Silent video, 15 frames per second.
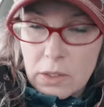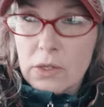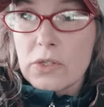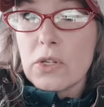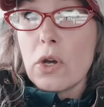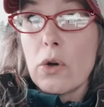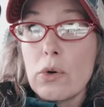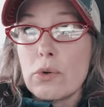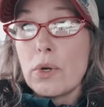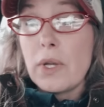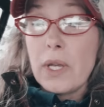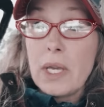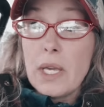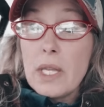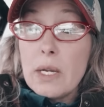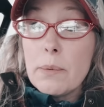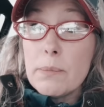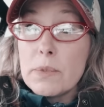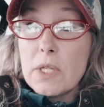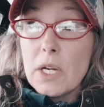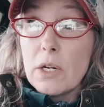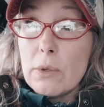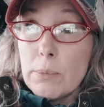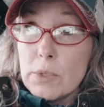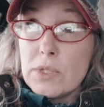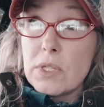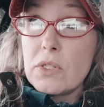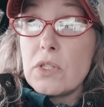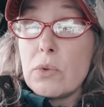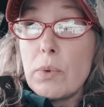So in a terrible
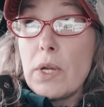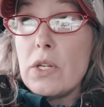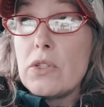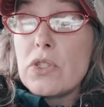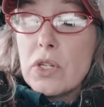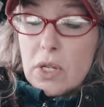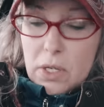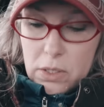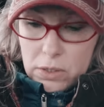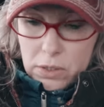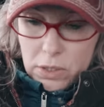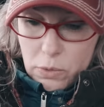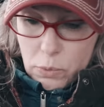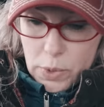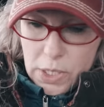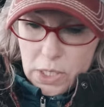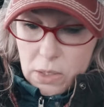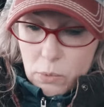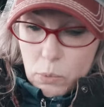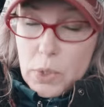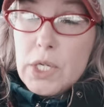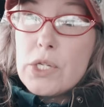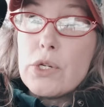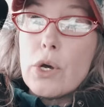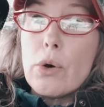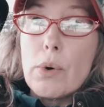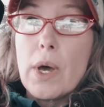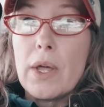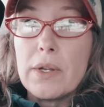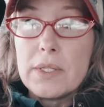situation, we we
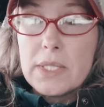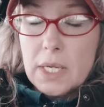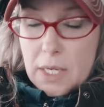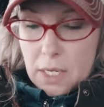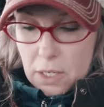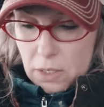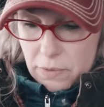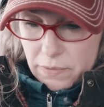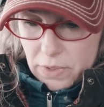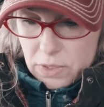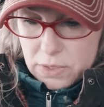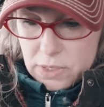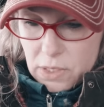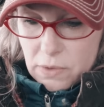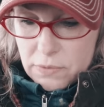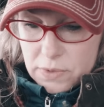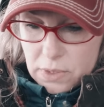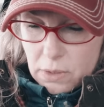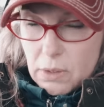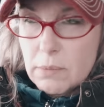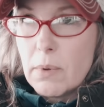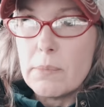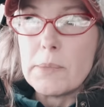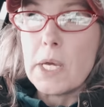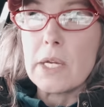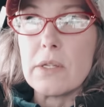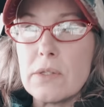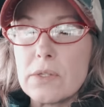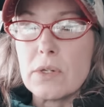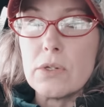know how to take care of ourselves. So I'm not
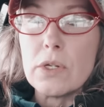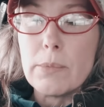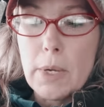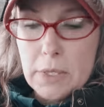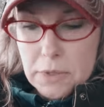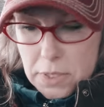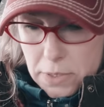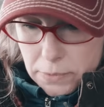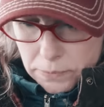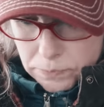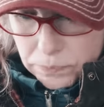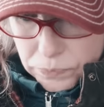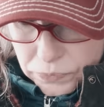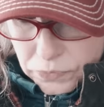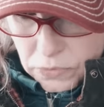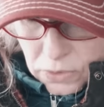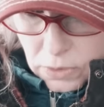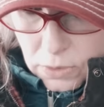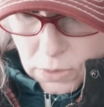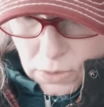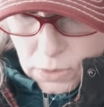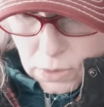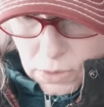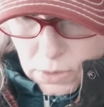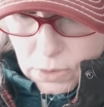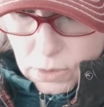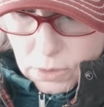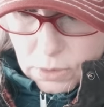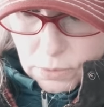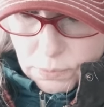concerned about that.
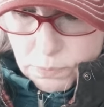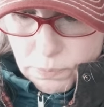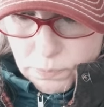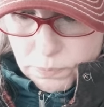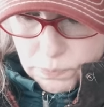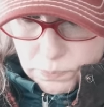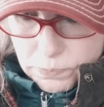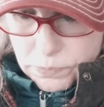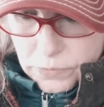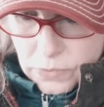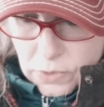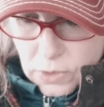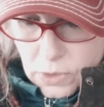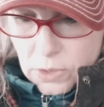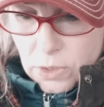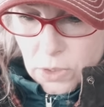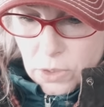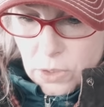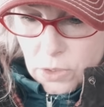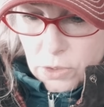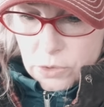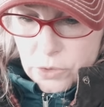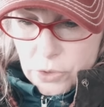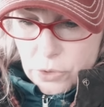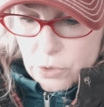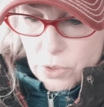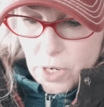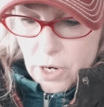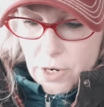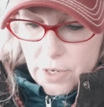Um, do you
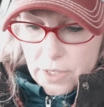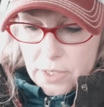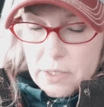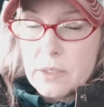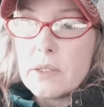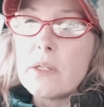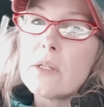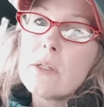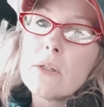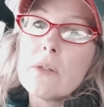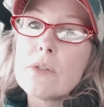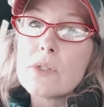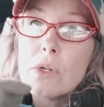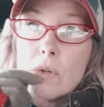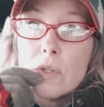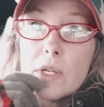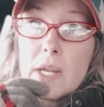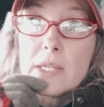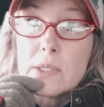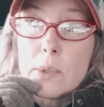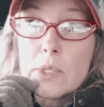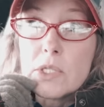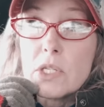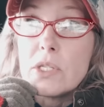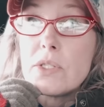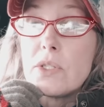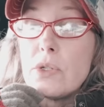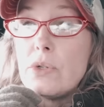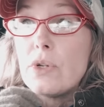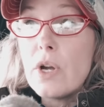garden? So the next question
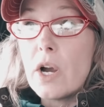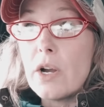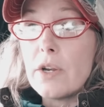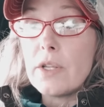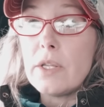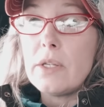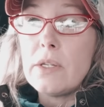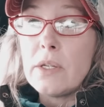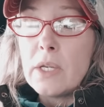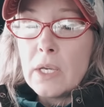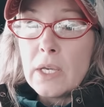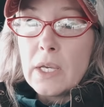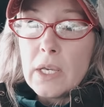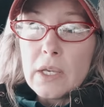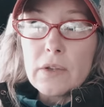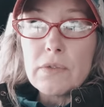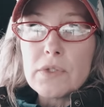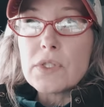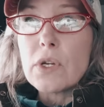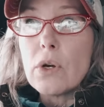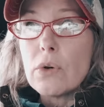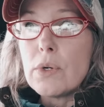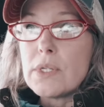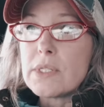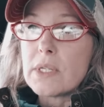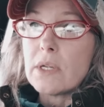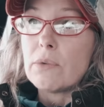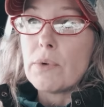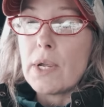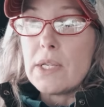is, do you garden? If so, is
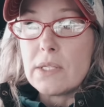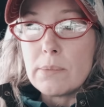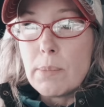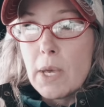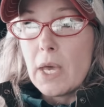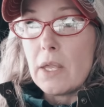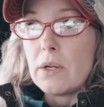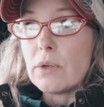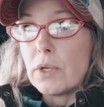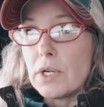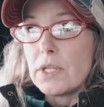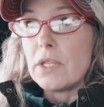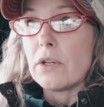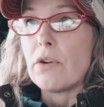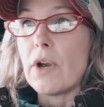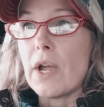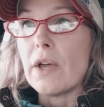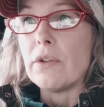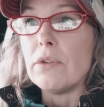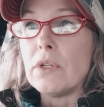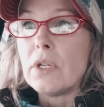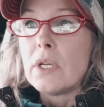it raised bed or in the ground?